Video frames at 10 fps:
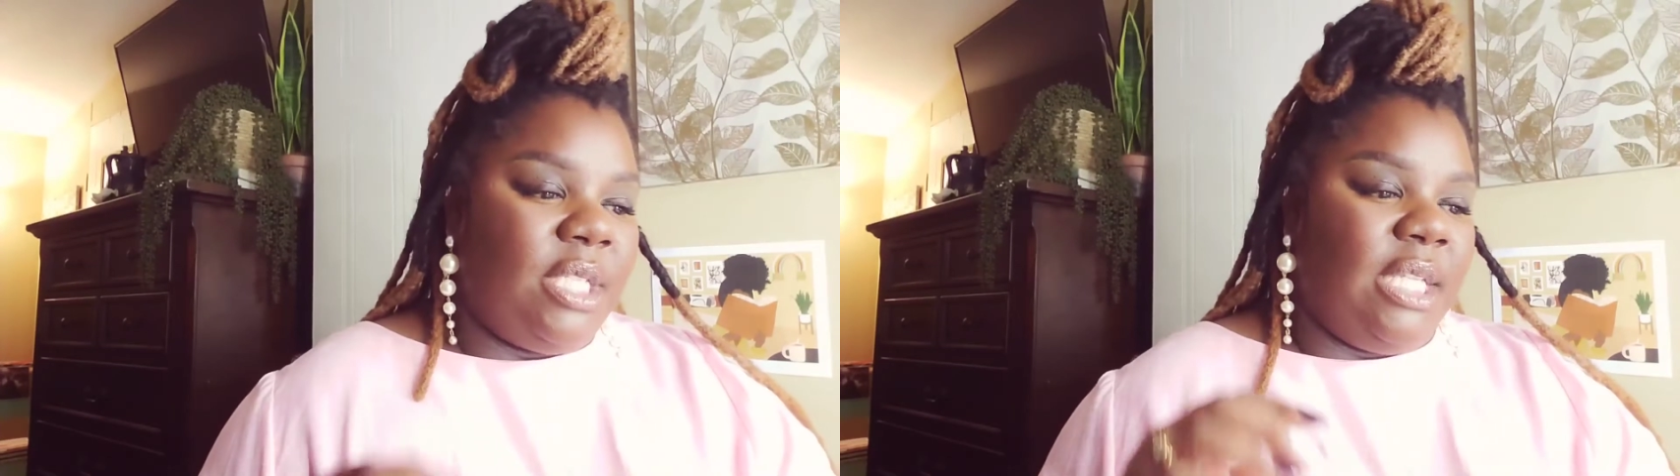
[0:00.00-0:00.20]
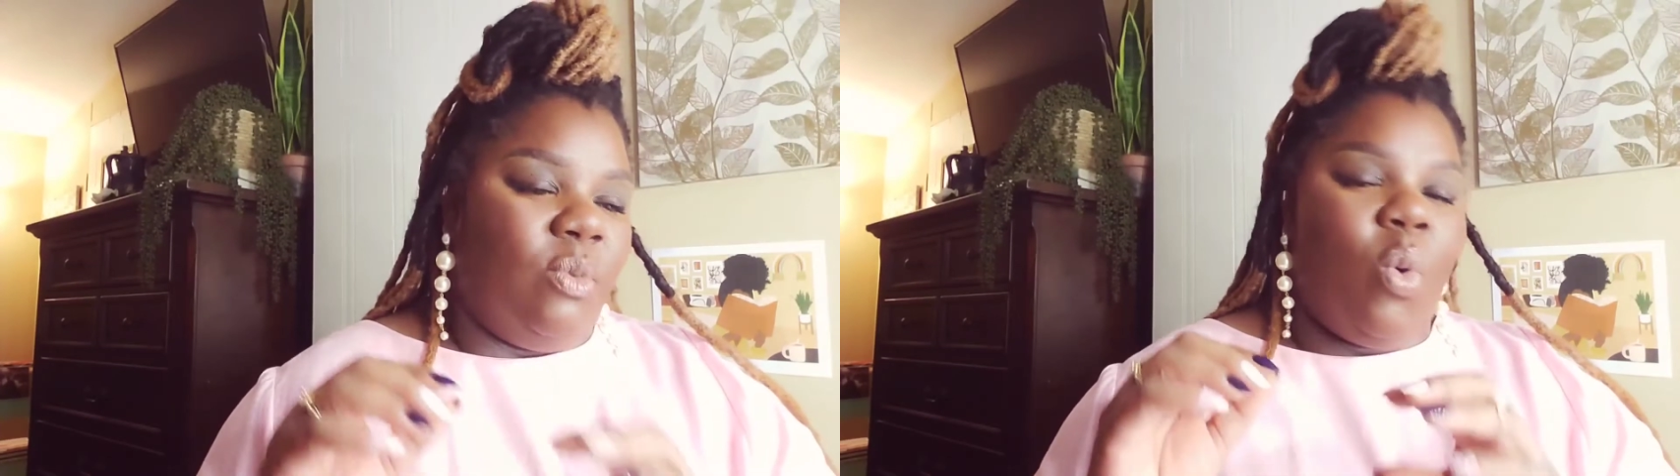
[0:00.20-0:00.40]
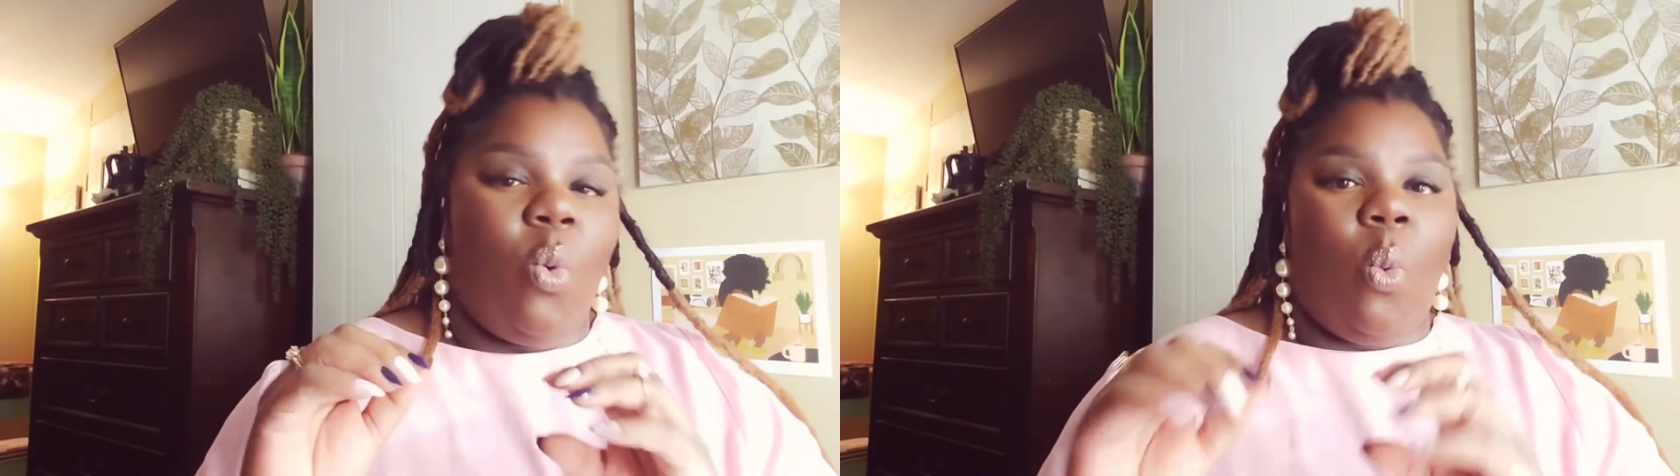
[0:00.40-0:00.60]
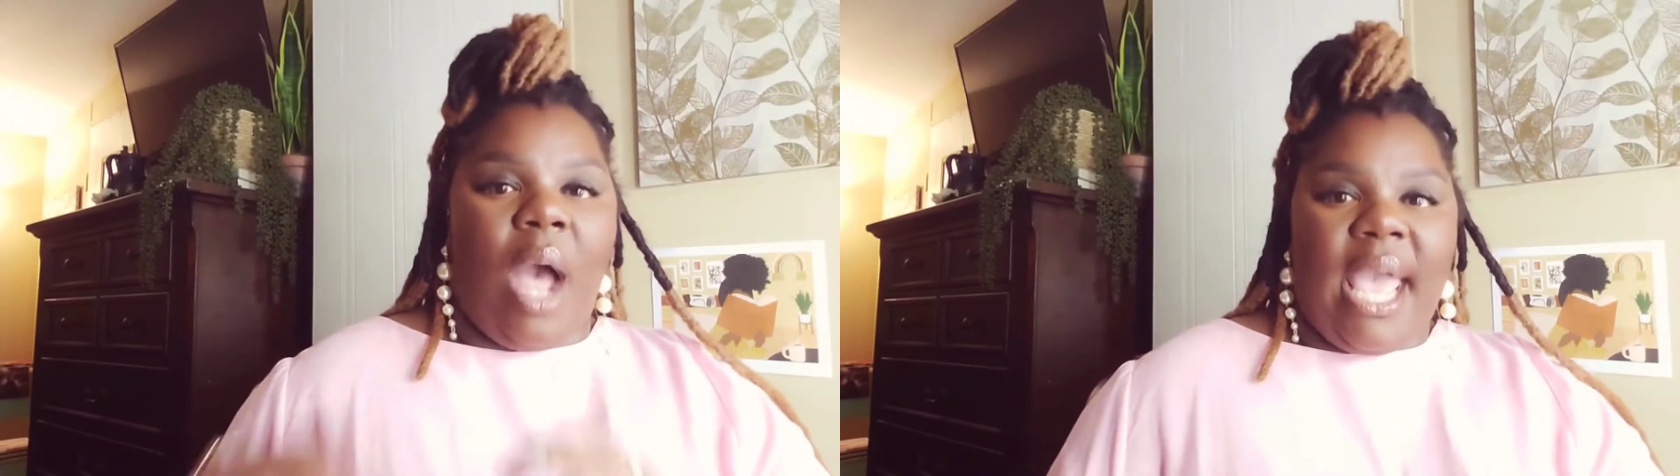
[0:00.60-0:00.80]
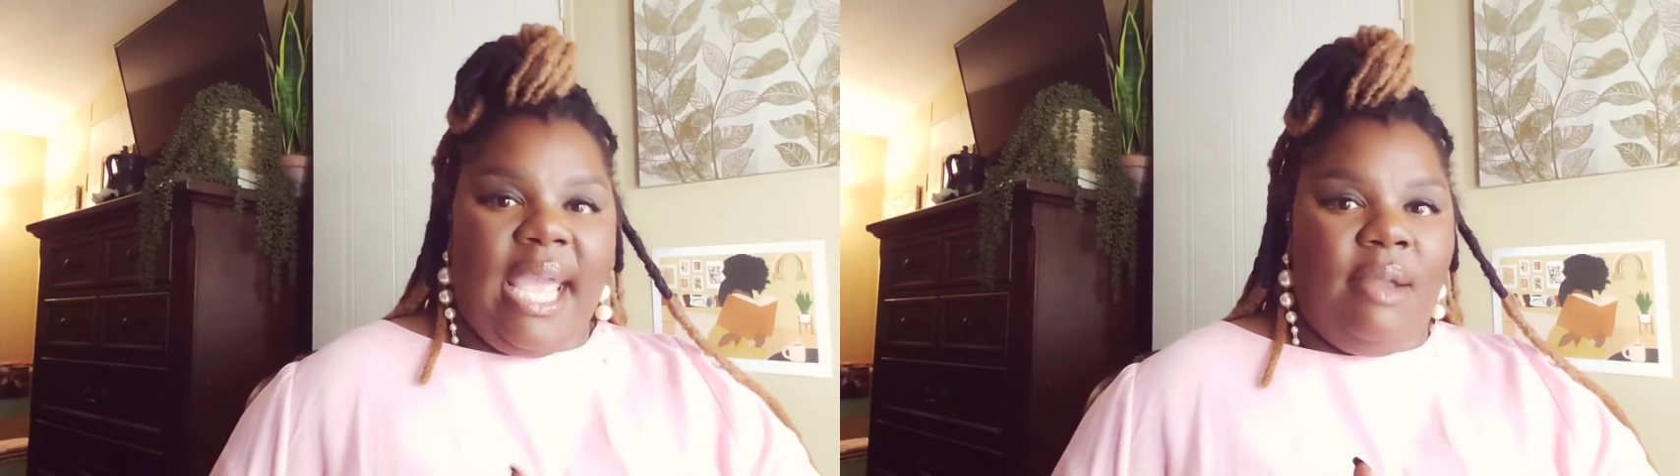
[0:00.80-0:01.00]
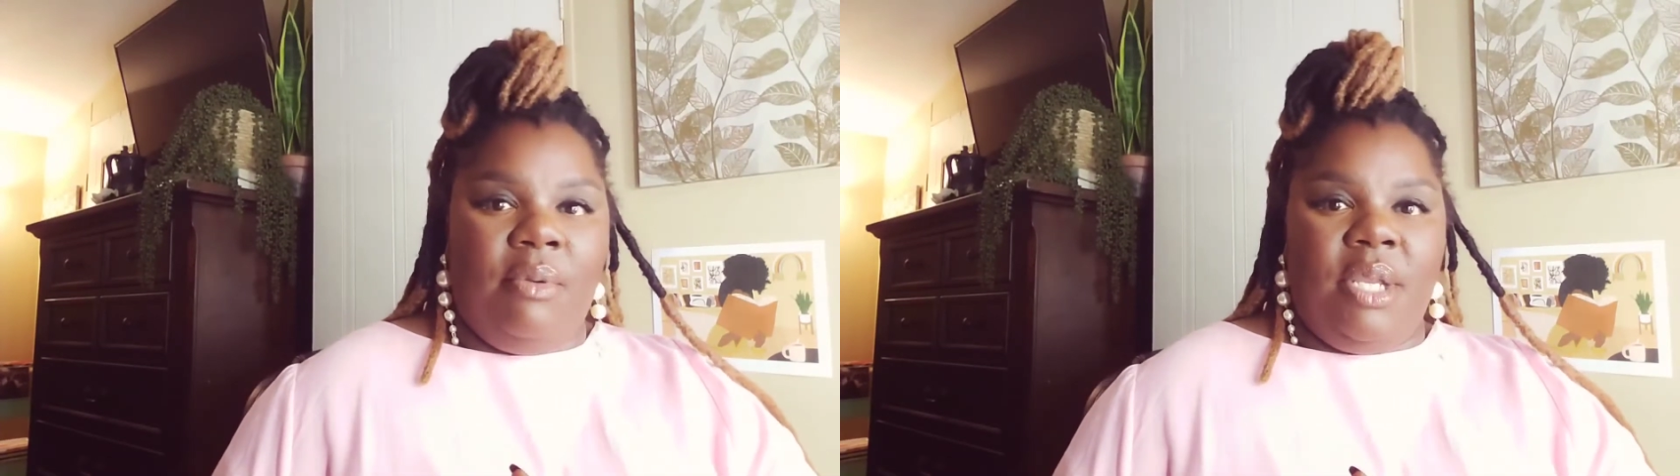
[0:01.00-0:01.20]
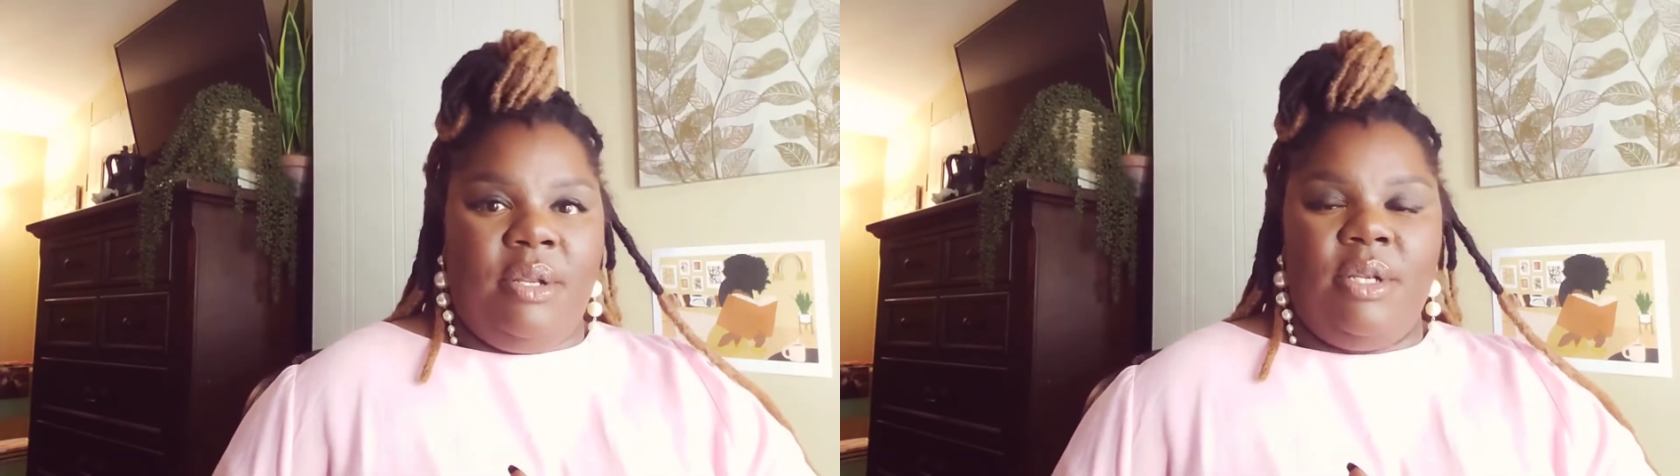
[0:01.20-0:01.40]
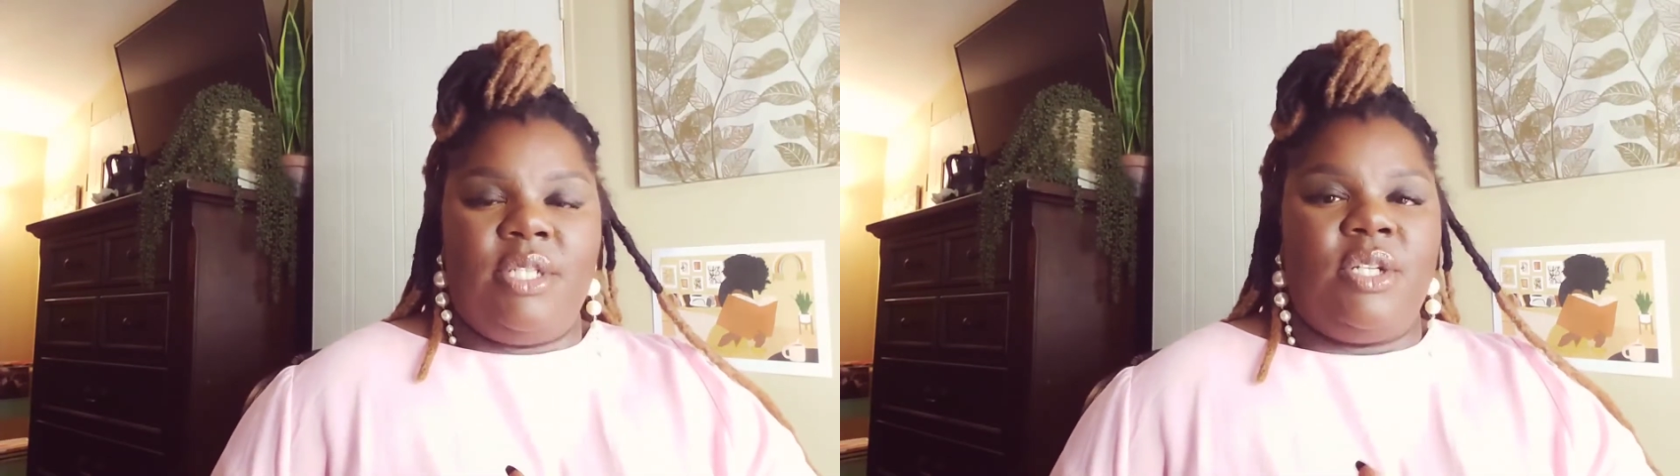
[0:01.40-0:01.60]
and YA
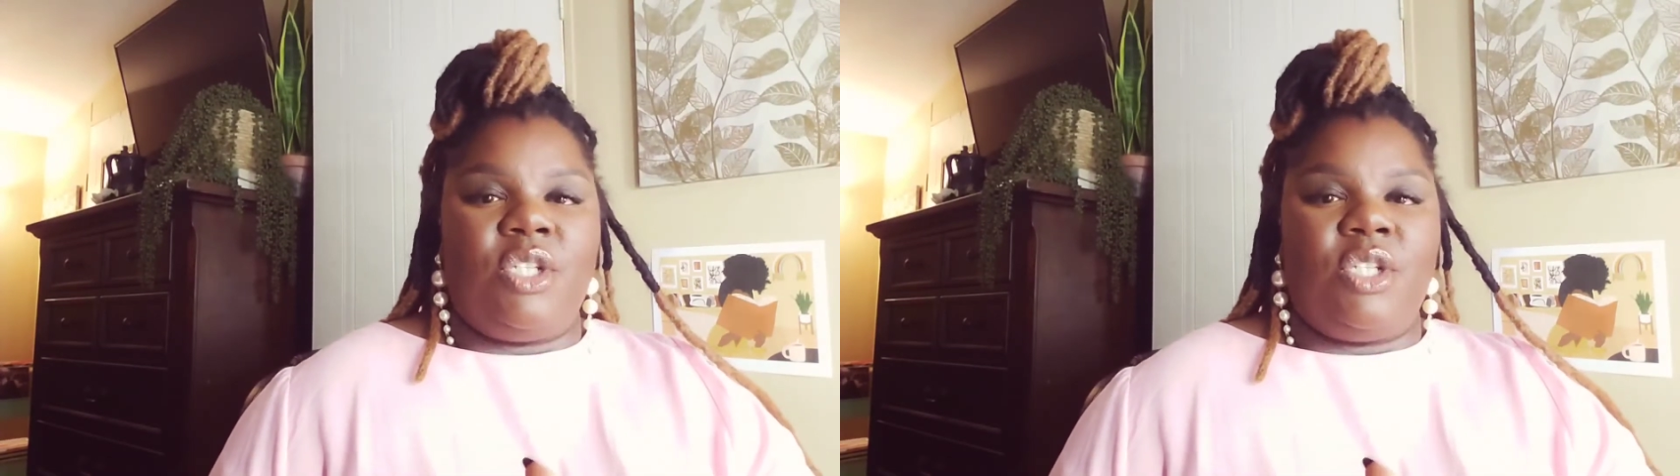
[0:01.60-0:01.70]
readers